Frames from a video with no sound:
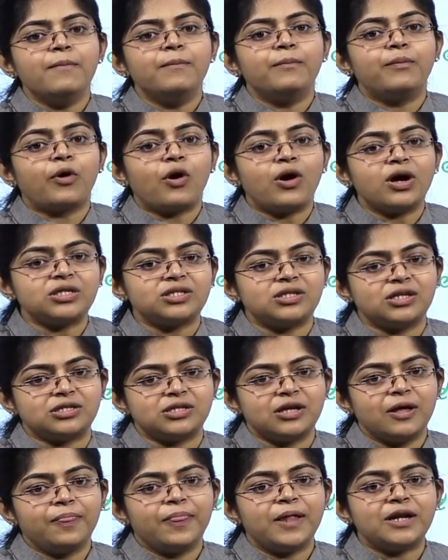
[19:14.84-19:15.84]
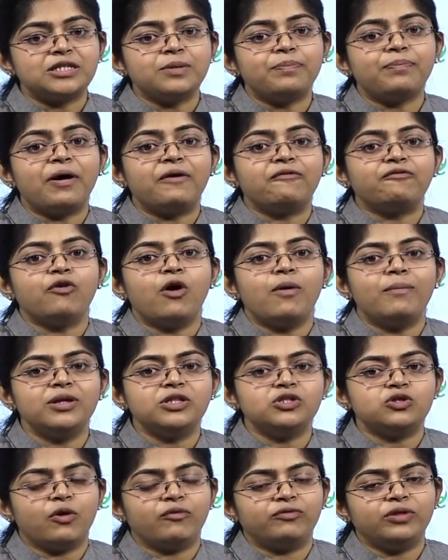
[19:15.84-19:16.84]
process, that is the
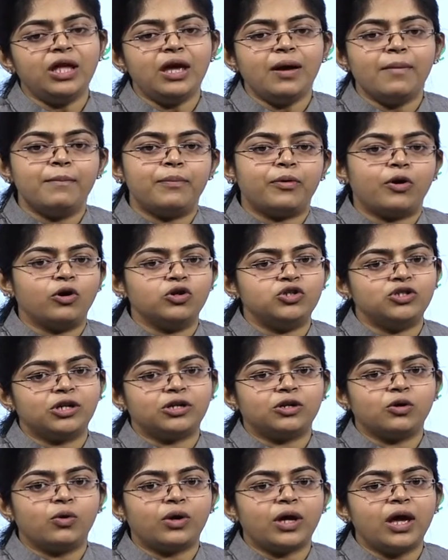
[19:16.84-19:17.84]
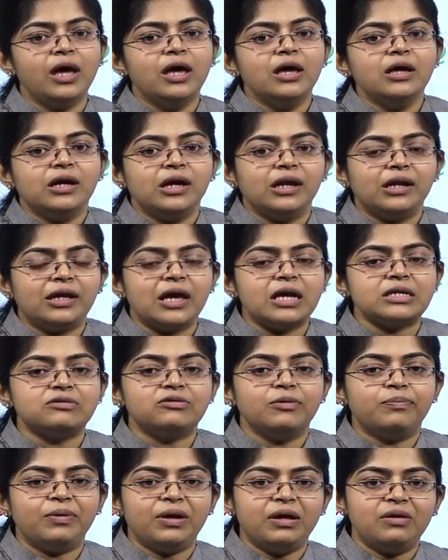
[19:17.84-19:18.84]
performance of the project. Okay, in case of the
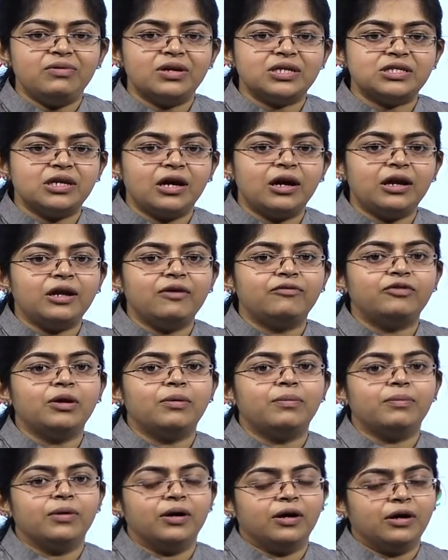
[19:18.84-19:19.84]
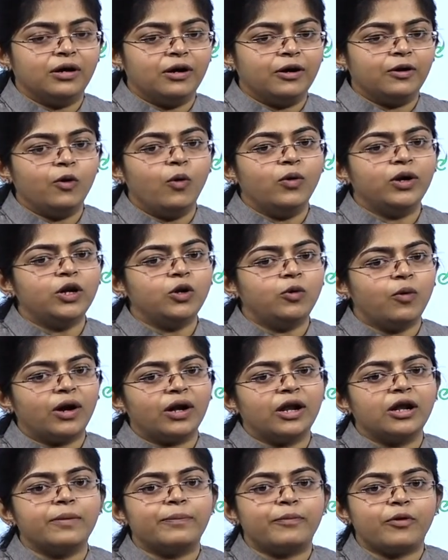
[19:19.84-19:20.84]
previous year, if the golden
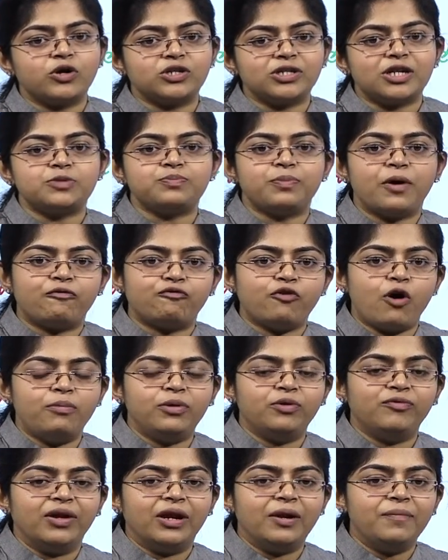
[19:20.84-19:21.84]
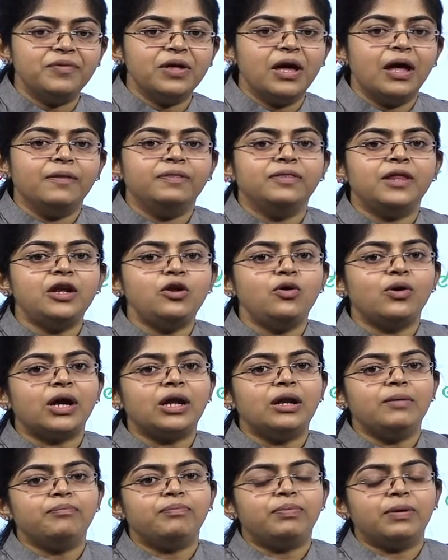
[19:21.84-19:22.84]
quadrilateral project has performed well, then you can
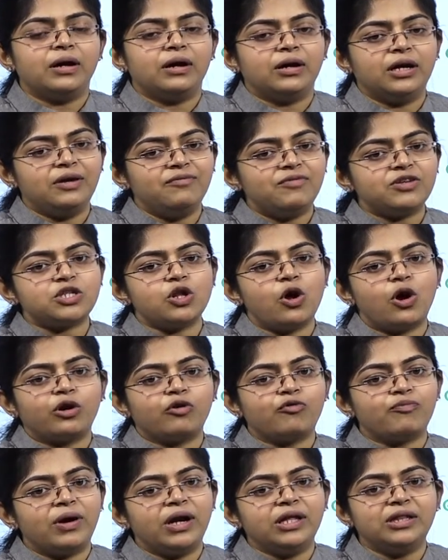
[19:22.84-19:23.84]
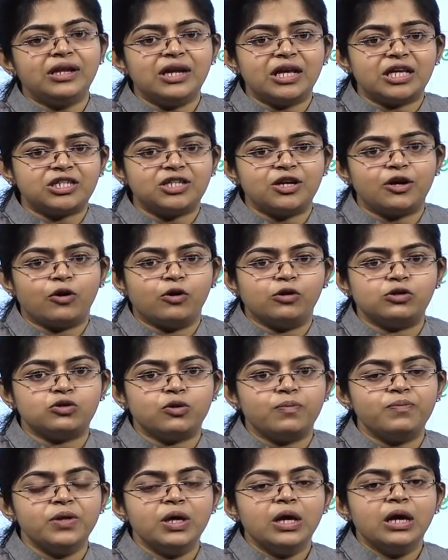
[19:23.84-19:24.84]
invest a lot of money in the next year also.
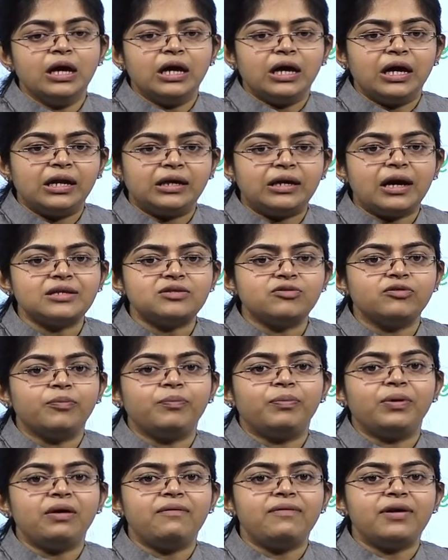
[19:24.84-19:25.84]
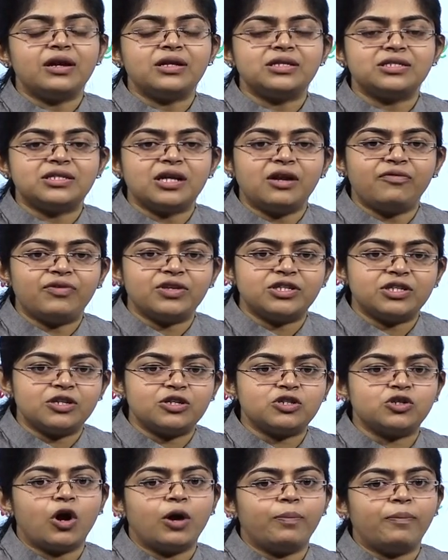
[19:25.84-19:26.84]
In case of the previous itself, if it's
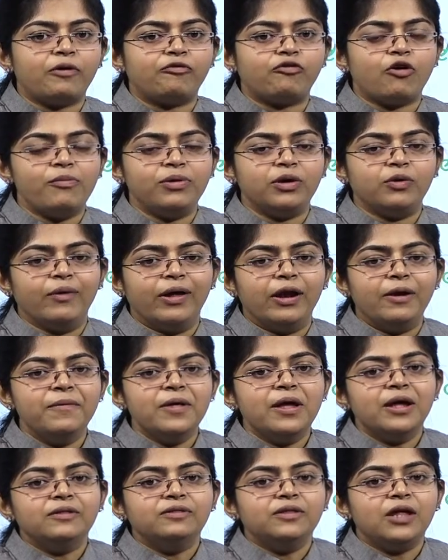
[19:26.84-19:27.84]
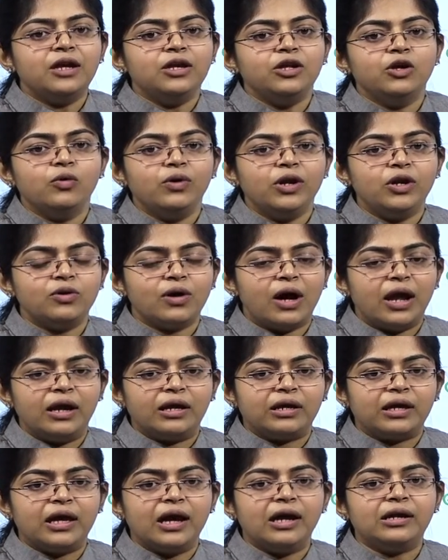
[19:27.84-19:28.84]
not performing well, then you need to
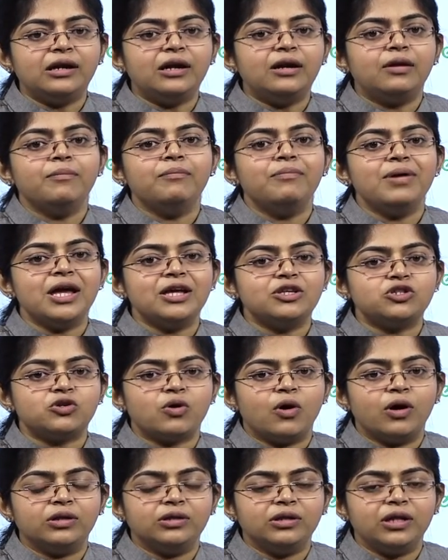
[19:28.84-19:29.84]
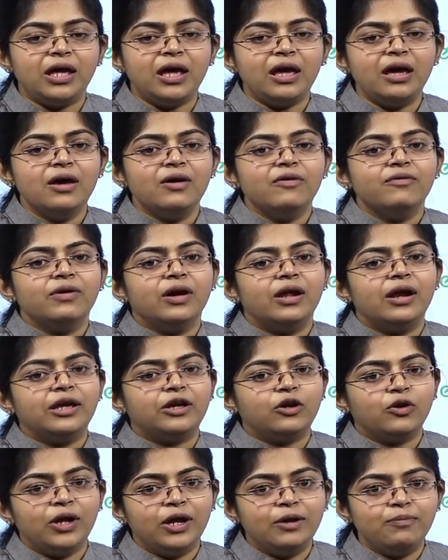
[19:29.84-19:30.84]
allocate it based on the
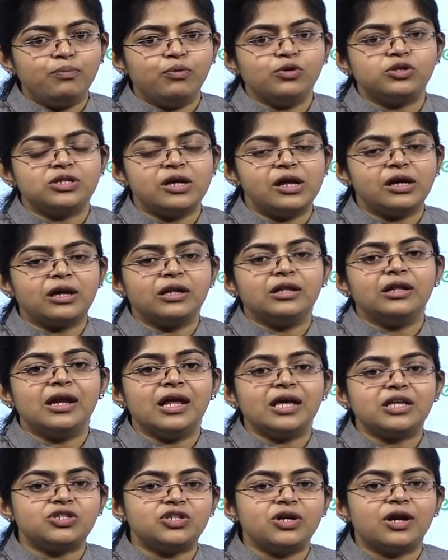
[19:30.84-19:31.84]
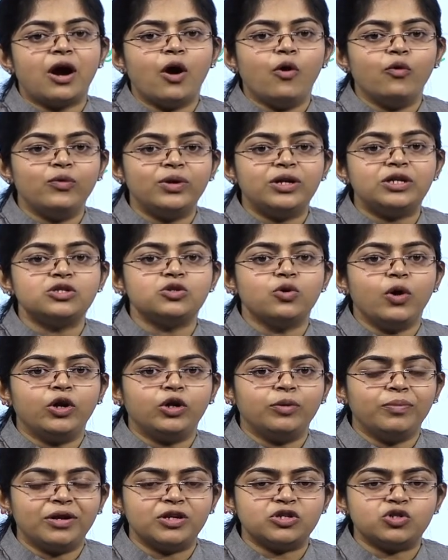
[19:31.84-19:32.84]
inputs, like in the next year, how it is going to
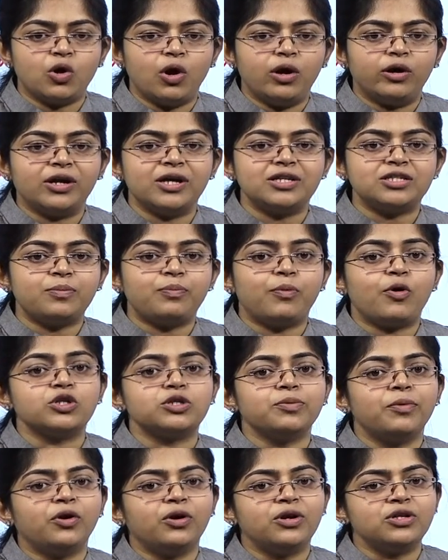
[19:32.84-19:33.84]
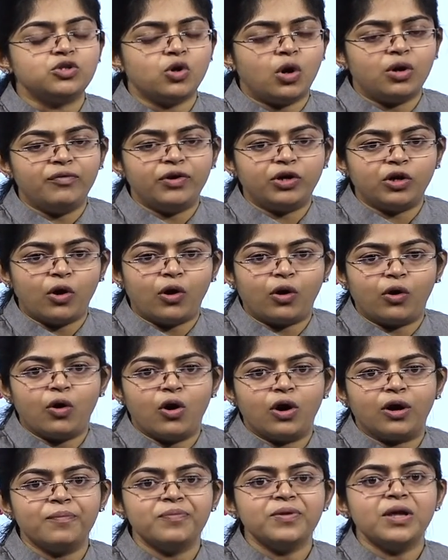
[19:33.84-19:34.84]
be resolved, is it possible to resolve it or
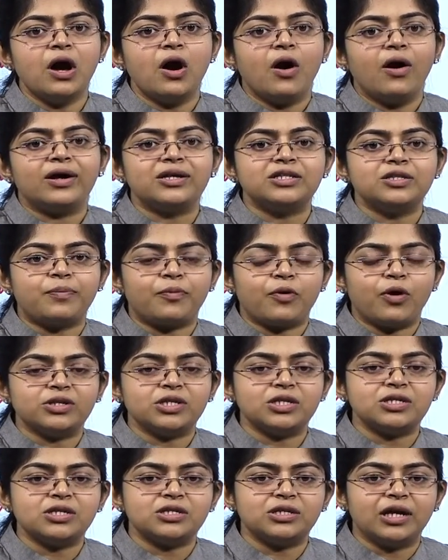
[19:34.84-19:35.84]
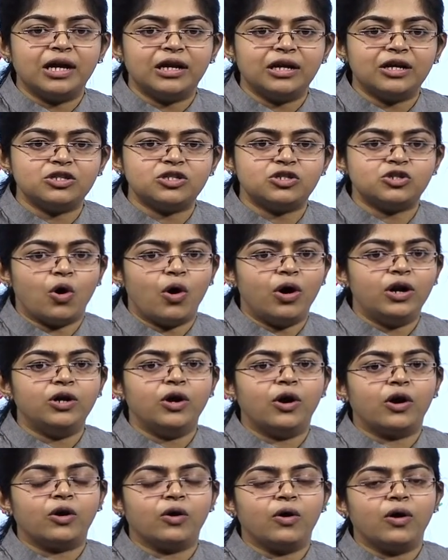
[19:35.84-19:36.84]
not, or is the process is getting stalled
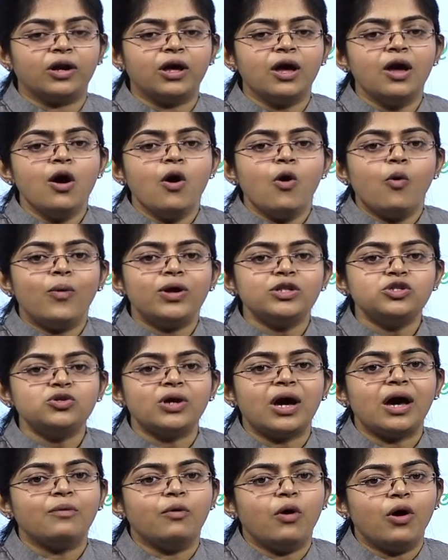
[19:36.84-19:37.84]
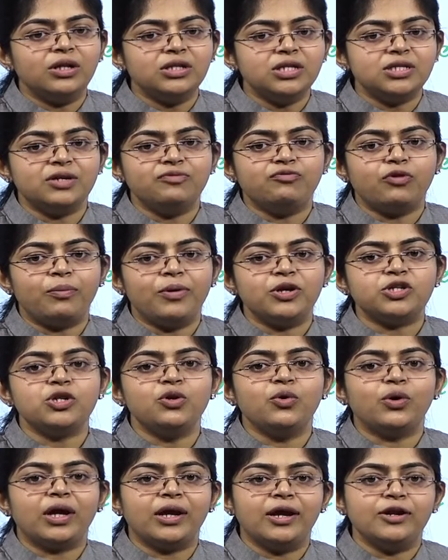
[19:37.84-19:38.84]
or not. Once you have all this information, you
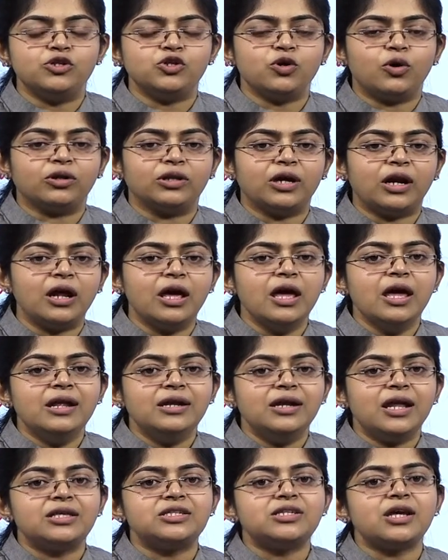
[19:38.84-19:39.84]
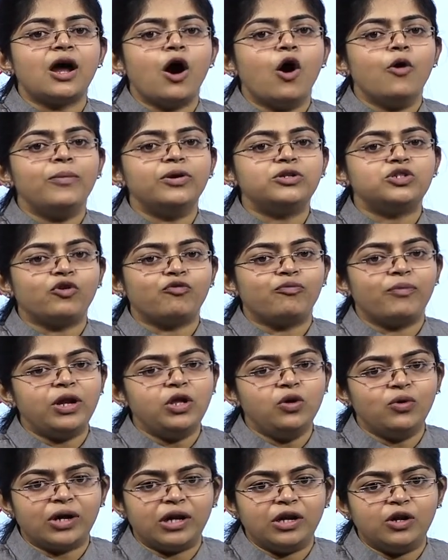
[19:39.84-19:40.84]
can ensure that next year how much of money
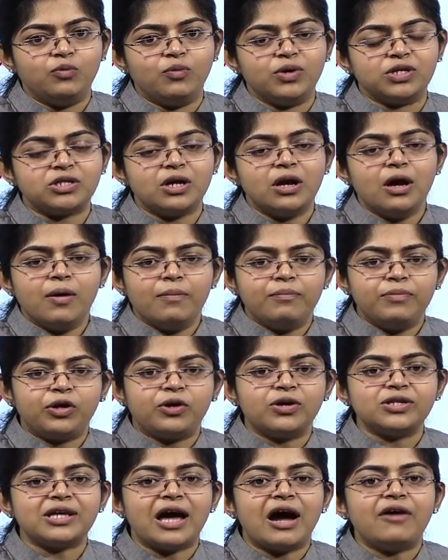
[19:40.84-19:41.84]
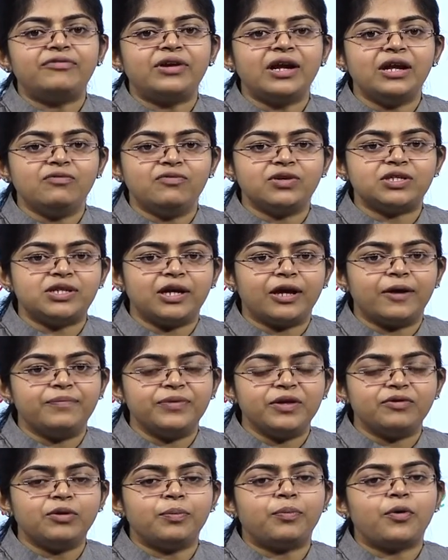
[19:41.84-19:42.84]
you can invest, because after investing,
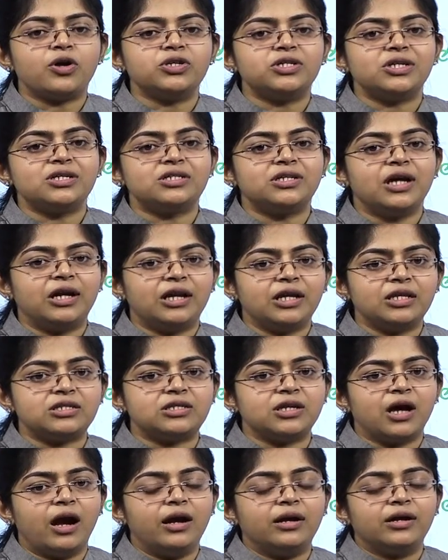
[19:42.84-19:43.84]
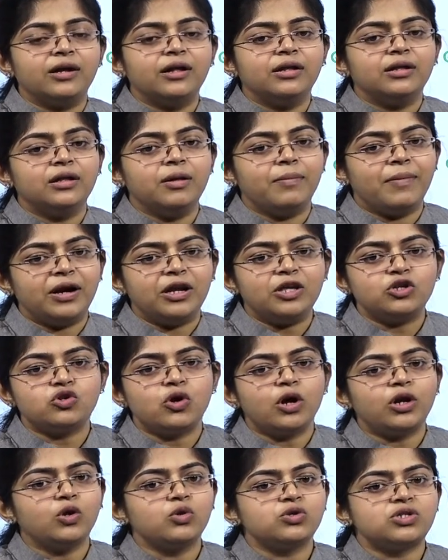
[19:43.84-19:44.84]
if the project is getting stalled, the money is
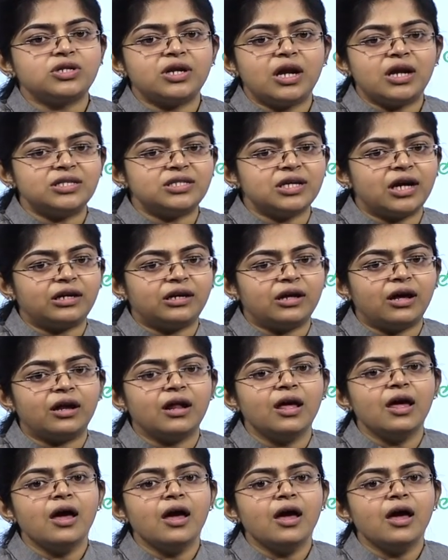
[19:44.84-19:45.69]
not used in any sector,